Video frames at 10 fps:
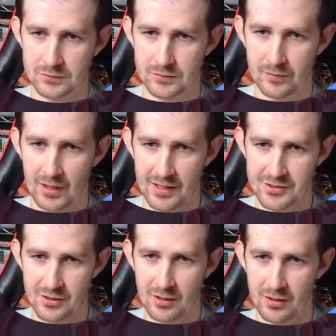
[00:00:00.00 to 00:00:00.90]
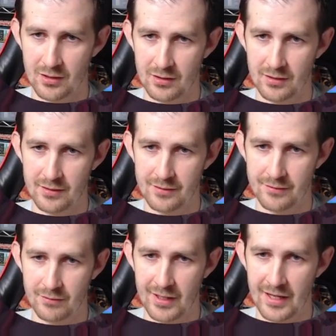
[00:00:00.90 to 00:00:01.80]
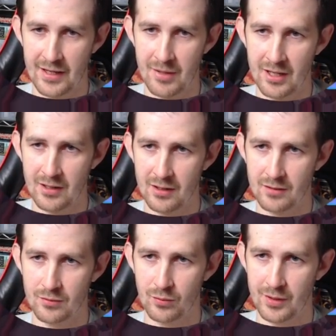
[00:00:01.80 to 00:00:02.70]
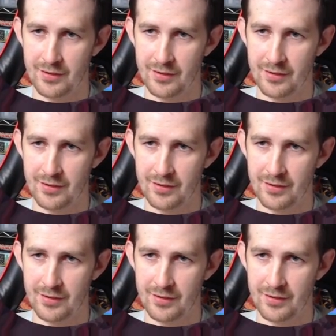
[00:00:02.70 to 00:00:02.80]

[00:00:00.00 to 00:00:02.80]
Okay, so they're Reanimator with